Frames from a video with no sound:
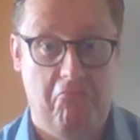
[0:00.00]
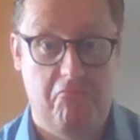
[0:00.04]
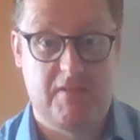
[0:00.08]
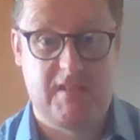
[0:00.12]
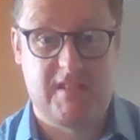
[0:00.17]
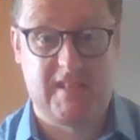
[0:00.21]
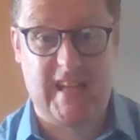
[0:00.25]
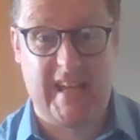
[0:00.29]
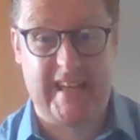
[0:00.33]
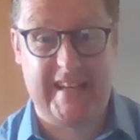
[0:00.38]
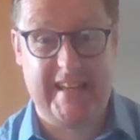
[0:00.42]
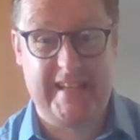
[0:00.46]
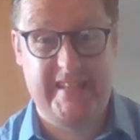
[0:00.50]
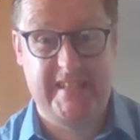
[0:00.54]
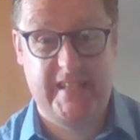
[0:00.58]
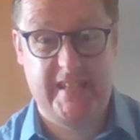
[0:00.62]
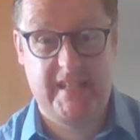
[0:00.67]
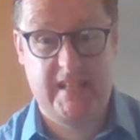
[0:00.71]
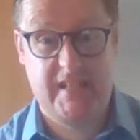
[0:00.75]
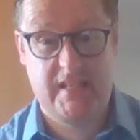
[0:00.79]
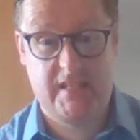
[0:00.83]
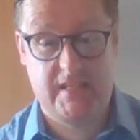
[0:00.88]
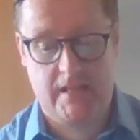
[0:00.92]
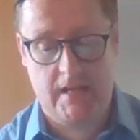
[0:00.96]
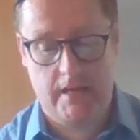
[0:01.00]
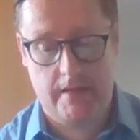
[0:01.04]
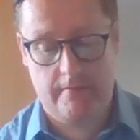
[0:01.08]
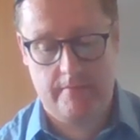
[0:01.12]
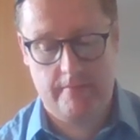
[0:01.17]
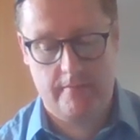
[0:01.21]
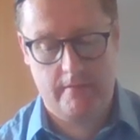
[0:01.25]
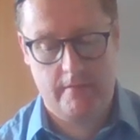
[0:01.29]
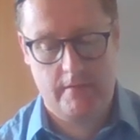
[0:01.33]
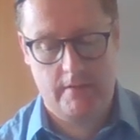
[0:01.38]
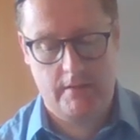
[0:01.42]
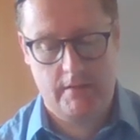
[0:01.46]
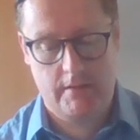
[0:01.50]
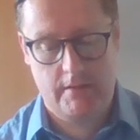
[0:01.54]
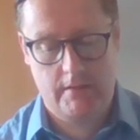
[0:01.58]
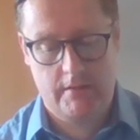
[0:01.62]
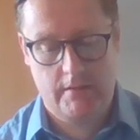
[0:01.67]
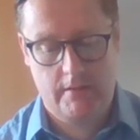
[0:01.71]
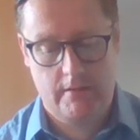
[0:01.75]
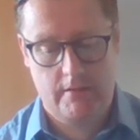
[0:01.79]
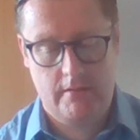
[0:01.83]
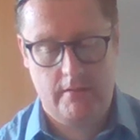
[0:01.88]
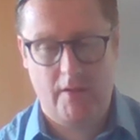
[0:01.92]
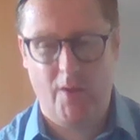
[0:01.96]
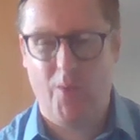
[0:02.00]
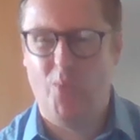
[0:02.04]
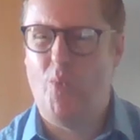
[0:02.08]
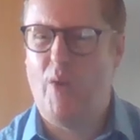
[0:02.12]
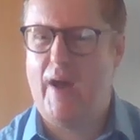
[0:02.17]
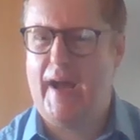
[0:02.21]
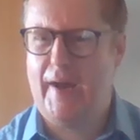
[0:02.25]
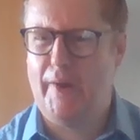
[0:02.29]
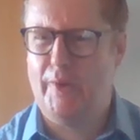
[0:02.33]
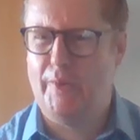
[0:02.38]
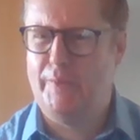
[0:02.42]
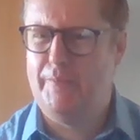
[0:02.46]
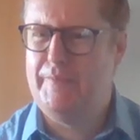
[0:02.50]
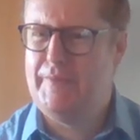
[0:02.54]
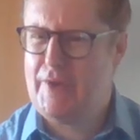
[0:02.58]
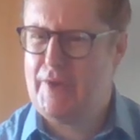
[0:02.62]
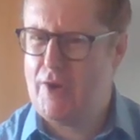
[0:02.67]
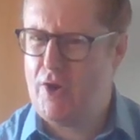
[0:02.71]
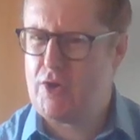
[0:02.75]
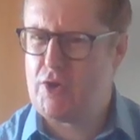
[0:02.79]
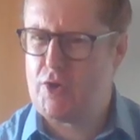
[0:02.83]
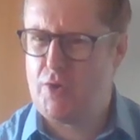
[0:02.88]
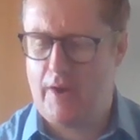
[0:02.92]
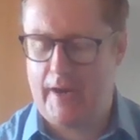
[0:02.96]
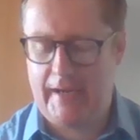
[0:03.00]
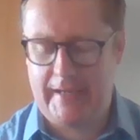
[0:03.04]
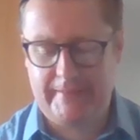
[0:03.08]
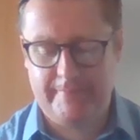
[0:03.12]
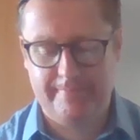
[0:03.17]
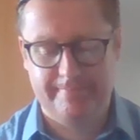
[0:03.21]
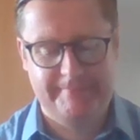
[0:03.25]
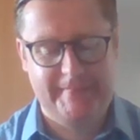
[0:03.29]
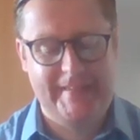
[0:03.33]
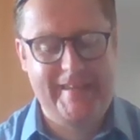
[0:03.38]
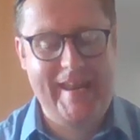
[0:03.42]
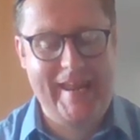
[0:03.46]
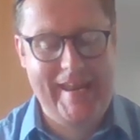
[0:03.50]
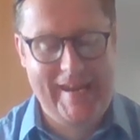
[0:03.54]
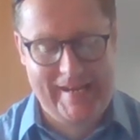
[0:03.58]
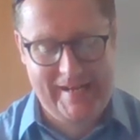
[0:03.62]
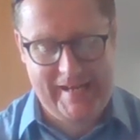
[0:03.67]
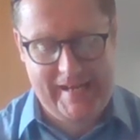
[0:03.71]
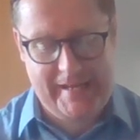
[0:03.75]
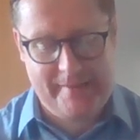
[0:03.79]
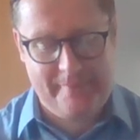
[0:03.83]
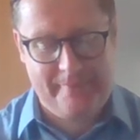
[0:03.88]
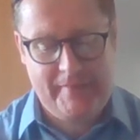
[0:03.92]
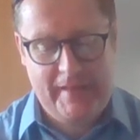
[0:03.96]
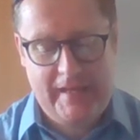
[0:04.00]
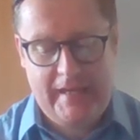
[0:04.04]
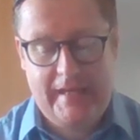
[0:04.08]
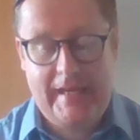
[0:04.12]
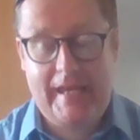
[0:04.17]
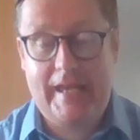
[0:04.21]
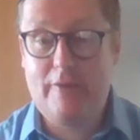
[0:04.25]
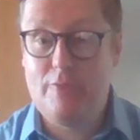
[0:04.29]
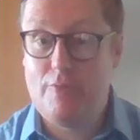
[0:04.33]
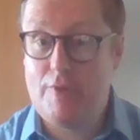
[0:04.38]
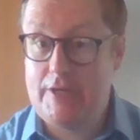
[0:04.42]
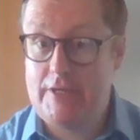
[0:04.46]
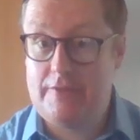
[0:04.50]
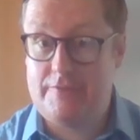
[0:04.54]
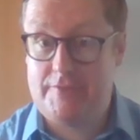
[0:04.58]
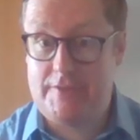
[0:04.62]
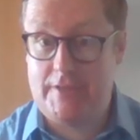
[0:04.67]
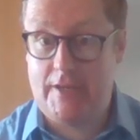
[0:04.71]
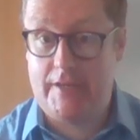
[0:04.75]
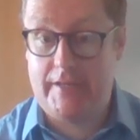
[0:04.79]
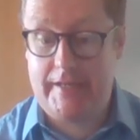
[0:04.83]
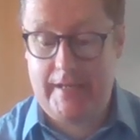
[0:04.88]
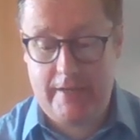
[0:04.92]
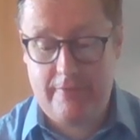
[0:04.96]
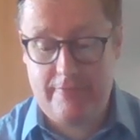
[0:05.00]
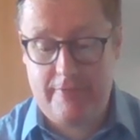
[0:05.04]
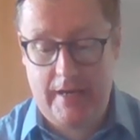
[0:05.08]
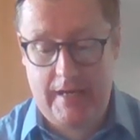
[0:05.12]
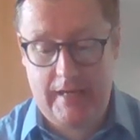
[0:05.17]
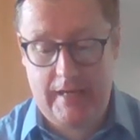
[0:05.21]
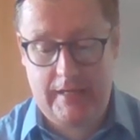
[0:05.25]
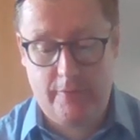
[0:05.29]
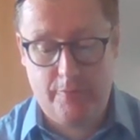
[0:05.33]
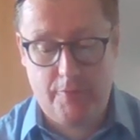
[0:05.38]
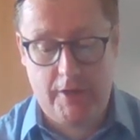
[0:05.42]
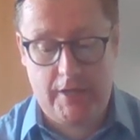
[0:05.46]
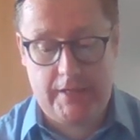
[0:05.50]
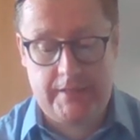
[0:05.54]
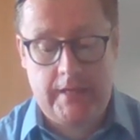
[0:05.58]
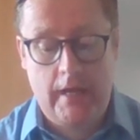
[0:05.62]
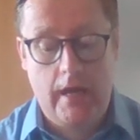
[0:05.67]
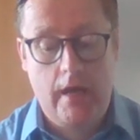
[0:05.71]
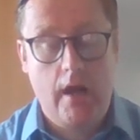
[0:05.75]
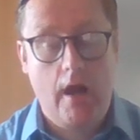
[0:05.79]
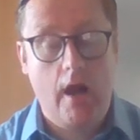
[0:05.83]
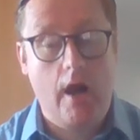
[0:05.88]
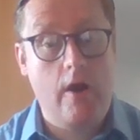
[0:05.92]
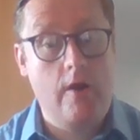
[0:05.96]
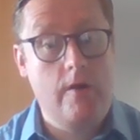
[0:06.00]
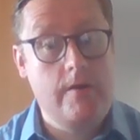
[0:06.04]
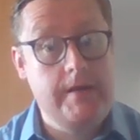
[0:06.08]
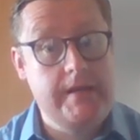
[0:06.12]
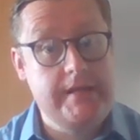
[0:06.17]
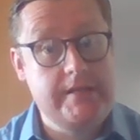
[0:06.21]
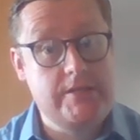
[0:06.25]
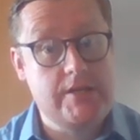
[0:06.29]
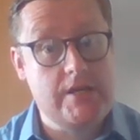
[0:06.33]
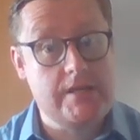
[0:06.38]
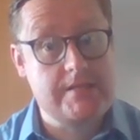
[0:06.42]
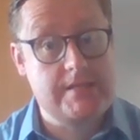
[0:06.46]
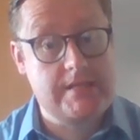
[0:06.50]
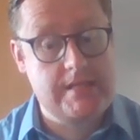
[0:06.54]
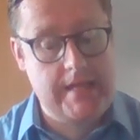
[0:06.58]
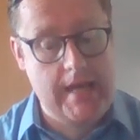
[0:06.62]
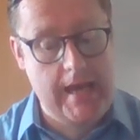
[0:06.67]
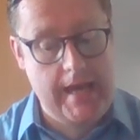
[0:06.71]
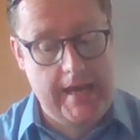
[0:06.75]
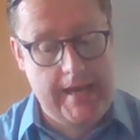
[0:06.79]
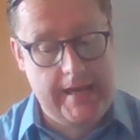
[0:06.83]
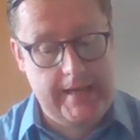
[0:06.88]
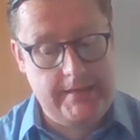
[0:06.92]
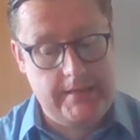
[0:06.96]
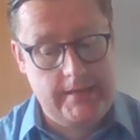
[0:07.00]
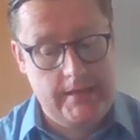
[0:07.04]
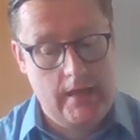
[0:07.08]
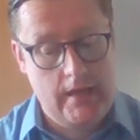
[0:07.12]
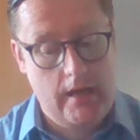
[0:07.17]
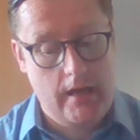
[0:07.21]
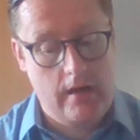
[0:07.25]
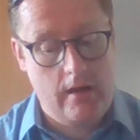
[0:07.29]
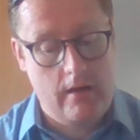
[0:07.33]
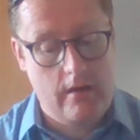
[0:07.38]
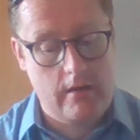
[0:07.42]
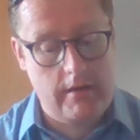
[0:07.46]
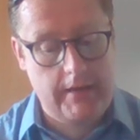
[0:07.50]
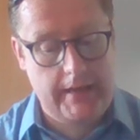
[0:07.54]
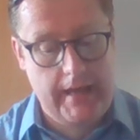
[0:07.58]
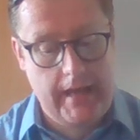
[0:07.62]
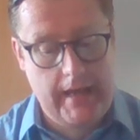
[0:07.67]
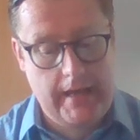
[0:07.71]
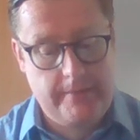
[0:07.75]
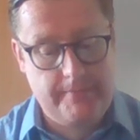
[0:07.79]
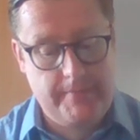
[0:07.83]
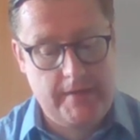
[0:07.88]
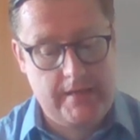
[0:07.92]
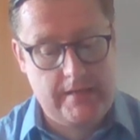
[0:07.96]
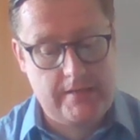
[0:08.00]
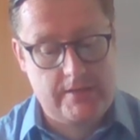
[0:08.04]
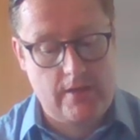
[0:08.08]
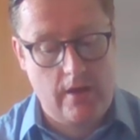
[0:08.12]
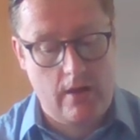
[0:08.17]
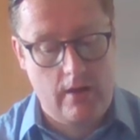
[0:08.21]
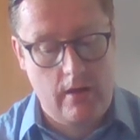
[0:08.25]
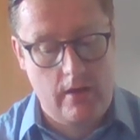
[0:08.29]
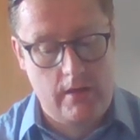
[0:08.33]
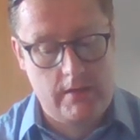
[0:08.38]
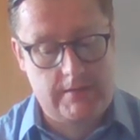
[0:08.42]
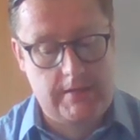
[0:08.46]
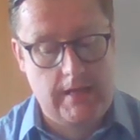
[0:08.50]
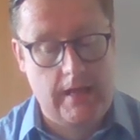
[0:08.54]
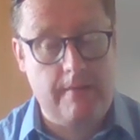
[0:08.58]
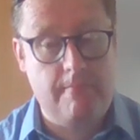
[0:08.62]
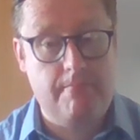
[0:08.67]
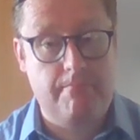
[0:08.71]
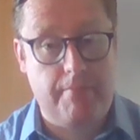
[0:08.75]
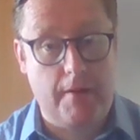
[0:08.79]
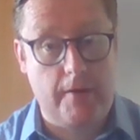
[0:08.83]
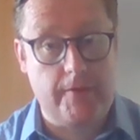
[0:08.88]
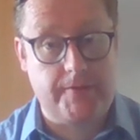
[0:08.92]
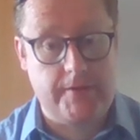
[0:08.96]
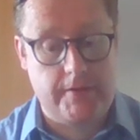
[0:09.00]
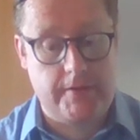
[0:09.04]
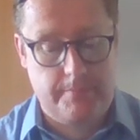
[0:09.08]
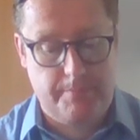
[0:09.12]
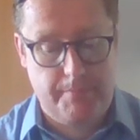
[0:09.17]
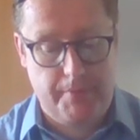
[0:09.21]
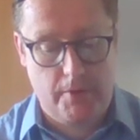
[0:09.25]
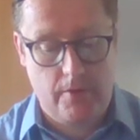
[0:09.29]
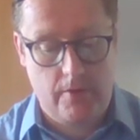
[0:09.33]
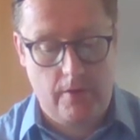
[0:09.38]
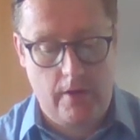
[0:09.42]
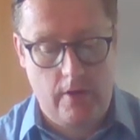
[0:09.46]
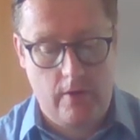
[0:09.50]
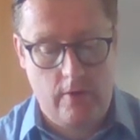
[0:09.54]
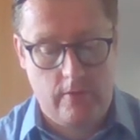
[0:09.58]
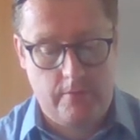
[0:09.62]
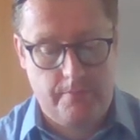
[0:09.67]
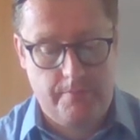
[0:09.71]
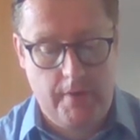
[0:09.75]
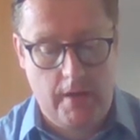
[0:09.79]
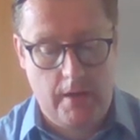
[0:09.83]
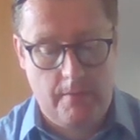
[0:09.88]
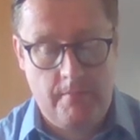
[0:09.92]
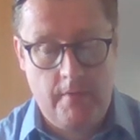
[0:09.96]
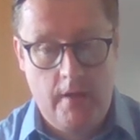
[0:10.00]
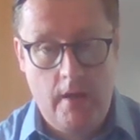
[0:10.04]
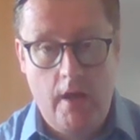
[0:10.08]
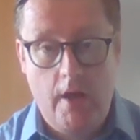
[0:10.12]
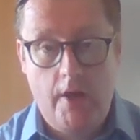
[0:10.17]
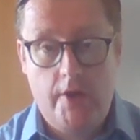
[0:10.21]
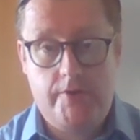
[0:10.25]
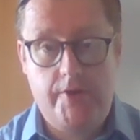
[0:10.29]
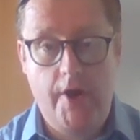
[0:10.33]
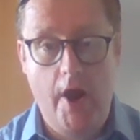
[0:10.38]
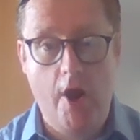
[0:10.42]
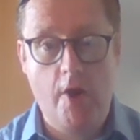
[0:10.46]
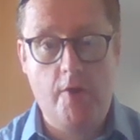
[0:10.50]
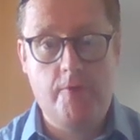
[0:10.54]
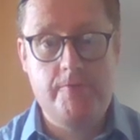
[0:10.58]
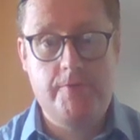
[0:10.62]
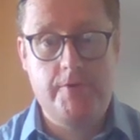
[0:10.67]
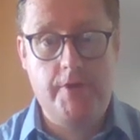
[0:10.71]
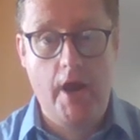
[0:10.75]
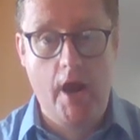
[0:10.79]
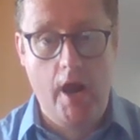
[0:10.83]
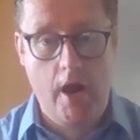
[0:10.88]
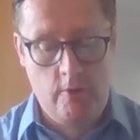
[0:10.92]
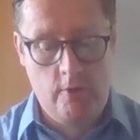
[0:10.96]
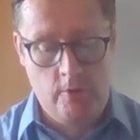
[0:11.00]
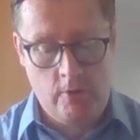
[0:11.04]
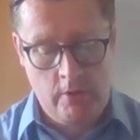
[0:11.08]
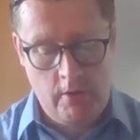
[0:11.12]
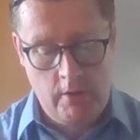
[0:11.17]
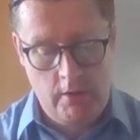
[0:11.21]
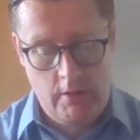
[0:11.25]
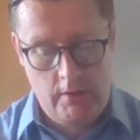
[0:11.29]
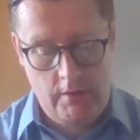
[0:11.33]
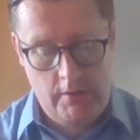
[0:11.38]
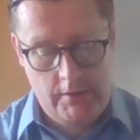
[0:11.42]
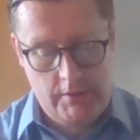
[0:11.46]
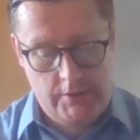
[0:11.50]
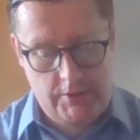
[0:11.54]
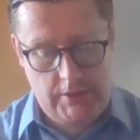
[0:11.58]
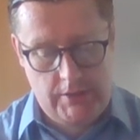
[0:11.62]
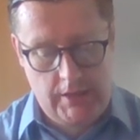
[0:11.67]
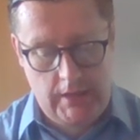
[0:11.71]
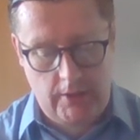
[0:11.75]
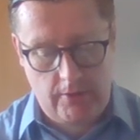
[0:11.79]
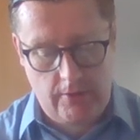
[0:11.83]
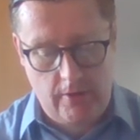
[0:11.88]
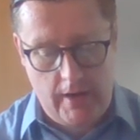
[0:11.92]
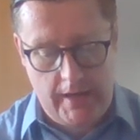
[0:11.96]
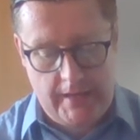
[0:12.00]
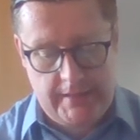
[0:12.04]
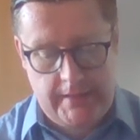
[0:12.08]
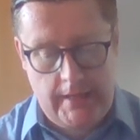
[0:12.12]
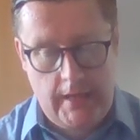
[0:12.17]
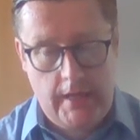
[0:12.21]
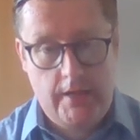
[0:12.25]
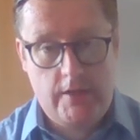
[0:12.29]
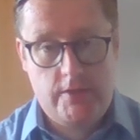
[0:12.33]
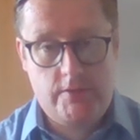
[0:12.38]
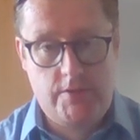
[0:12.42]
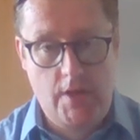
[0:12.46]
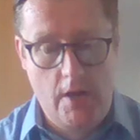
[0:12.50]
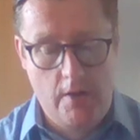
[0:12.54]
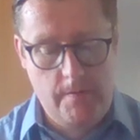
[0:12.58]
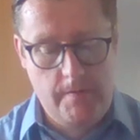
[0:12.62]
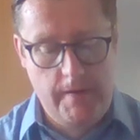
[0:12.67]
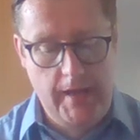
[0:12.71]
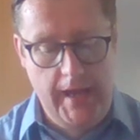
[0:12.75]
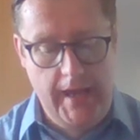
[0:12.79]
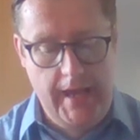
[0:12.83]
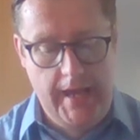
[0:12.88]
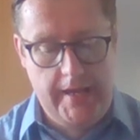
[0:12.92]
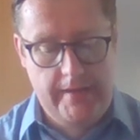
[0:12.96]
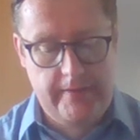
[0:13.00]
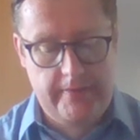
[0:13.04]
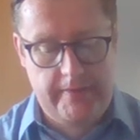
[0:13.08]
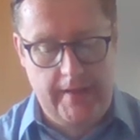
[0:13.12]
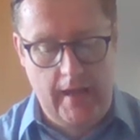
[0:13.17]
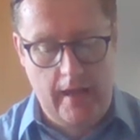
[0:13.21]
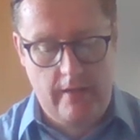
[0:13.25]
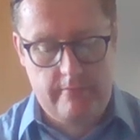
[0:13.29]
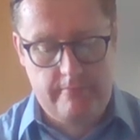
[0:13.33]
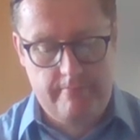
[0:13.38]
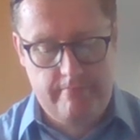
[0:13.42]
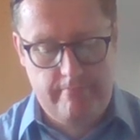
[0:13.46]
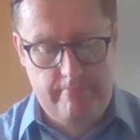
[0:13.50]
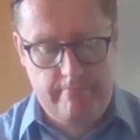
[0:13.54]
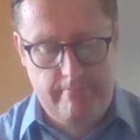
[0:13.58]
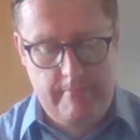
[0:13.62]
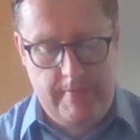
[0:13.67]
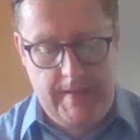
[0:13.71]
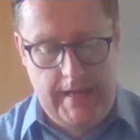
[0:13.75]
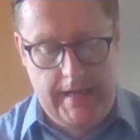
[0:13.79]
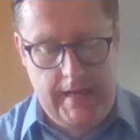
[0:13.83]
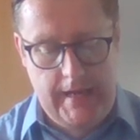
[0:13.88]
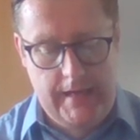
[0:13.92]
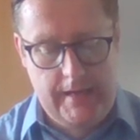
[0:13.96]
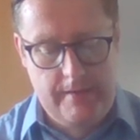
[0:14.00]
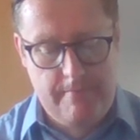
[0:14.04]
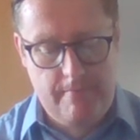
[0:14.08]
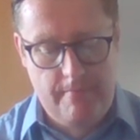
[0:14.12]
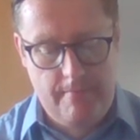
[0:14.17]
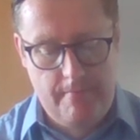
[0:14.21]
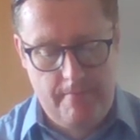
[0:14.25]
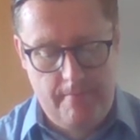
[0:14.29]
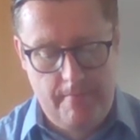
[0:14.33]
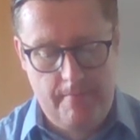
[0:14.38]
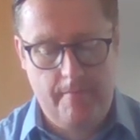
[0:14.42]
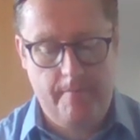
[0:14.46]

Sad ending, isn't it? Well, not quite. Nearly. He would have done, he really would. Only just then, along came his hot and bothered poor old mum. No, no, she cried. Don't eat that mean...